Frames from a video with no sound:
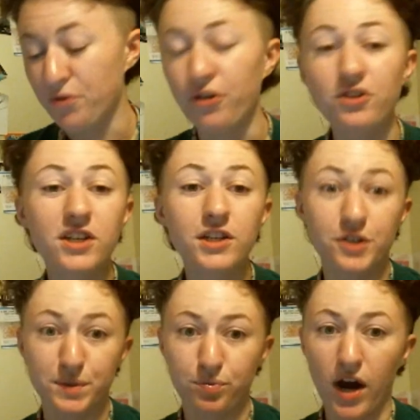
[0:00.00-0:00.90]
So
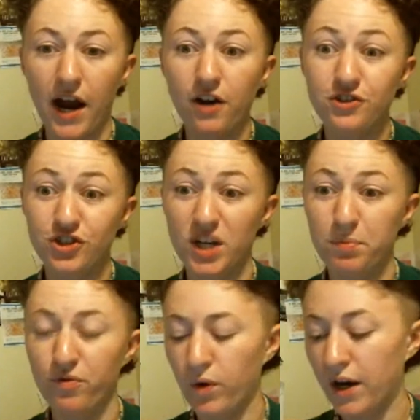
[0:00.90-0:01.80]
13 years prior to The
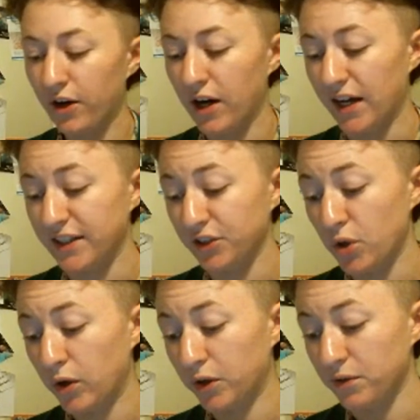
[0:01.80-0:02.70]
Shape of Water,
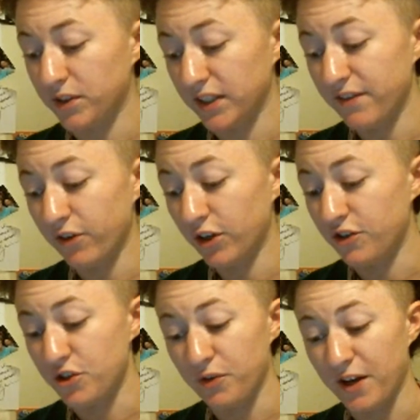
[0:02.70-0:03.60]
Del Toro
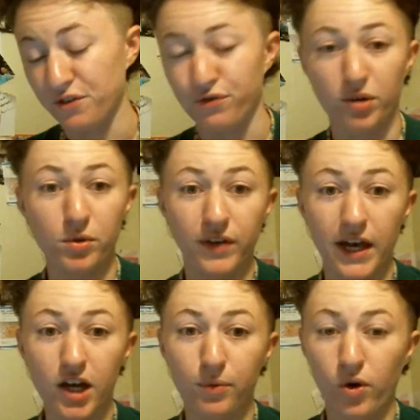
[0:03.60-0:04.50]
delivered the 2004
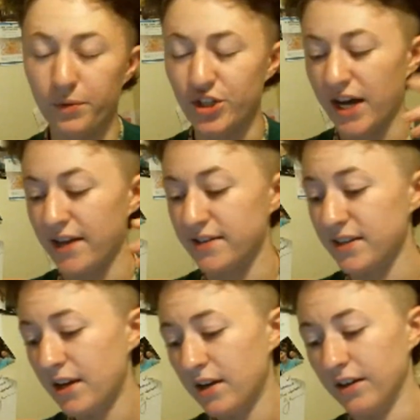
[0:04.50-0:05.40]
movie Hellboy, which
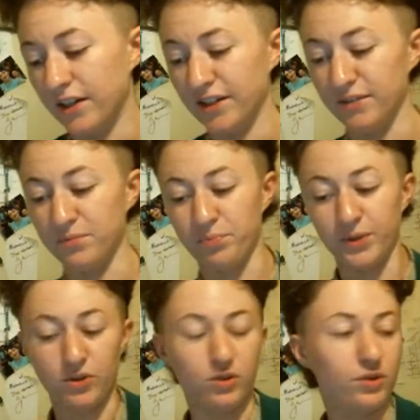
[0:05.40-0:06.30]
has a
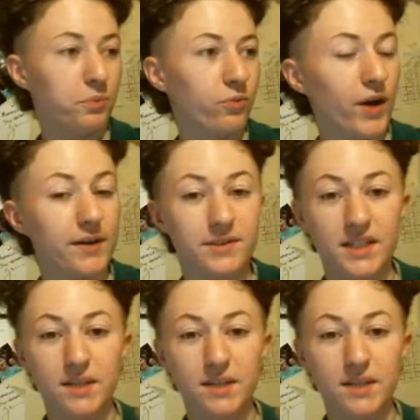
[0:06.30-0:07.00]
big old red